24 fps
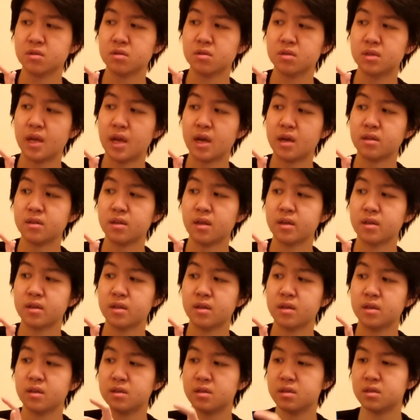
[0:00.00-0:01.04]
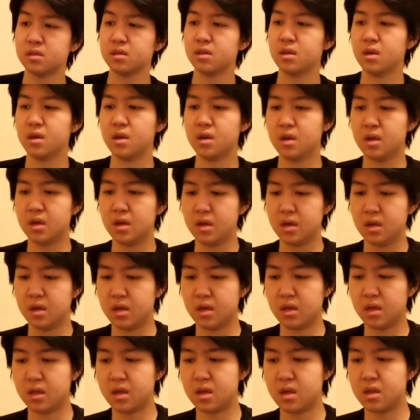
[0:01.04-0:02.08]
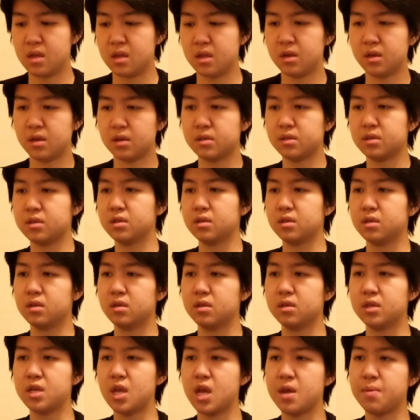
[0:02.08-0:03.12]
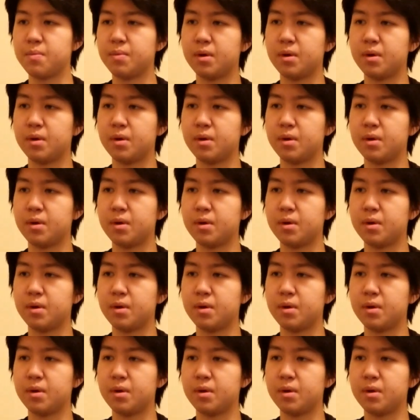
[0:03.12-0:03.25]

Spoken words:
down like this and then just tape up